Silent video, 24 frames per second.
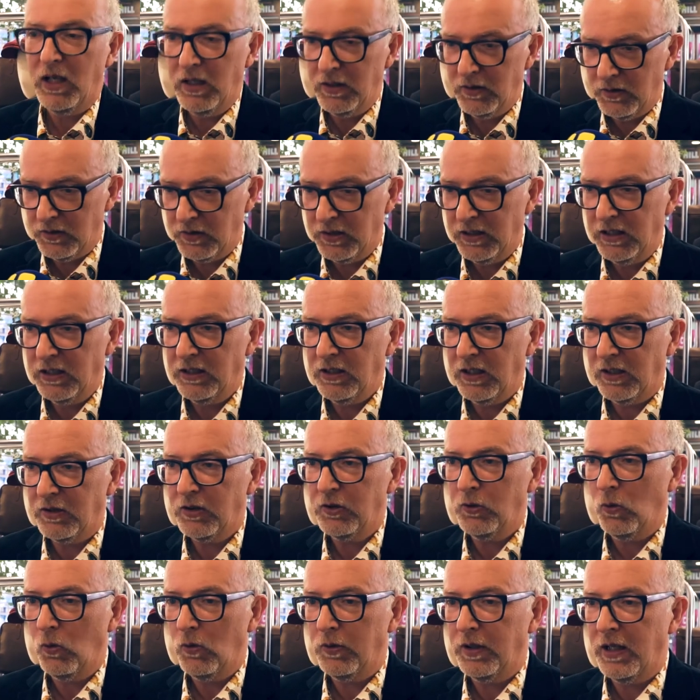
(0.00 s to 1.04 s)
and seeing that
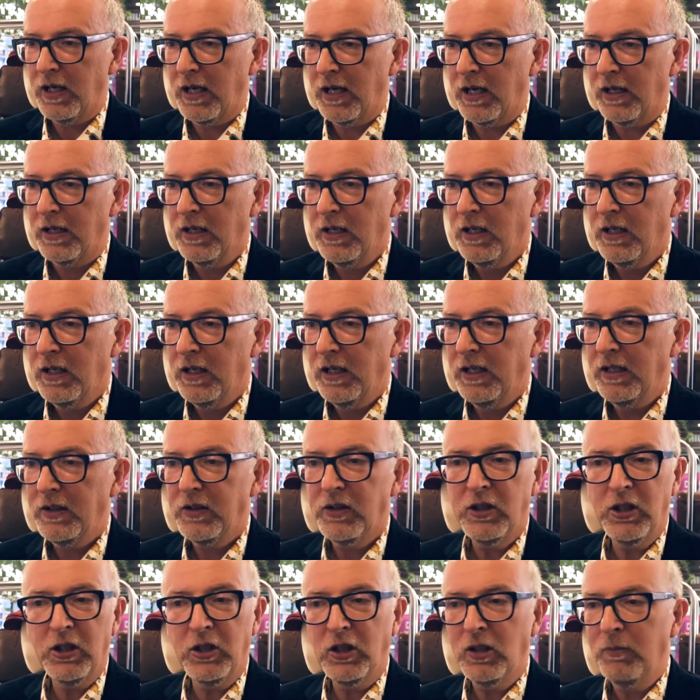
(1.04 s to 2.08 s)
store there.
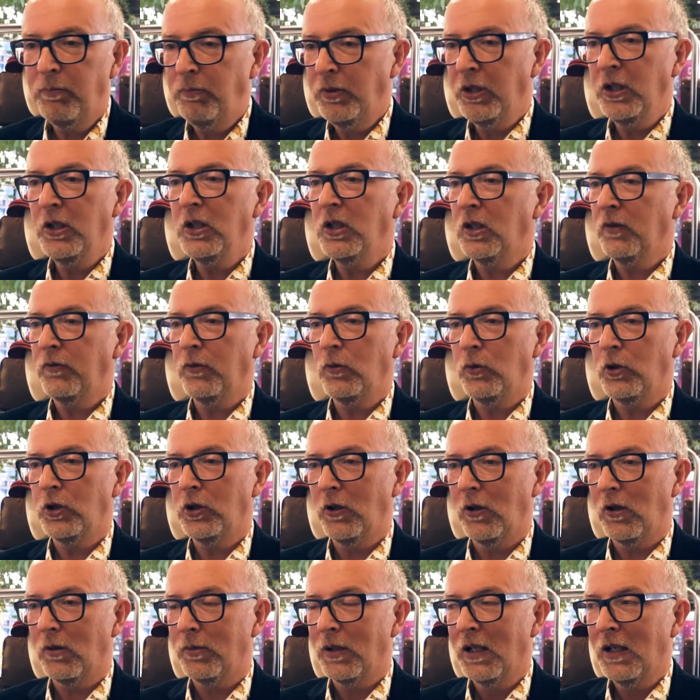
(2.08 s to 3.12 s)
It's such a beautiful
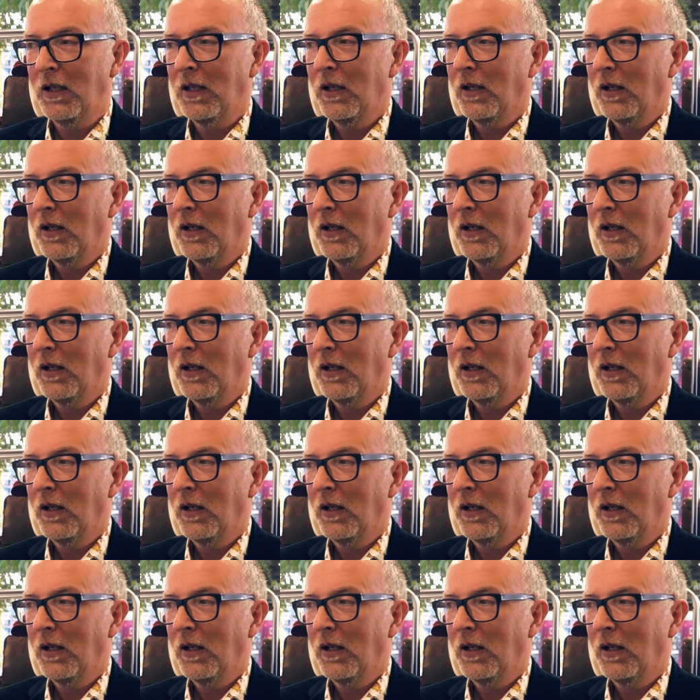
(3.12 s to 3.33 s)
shop.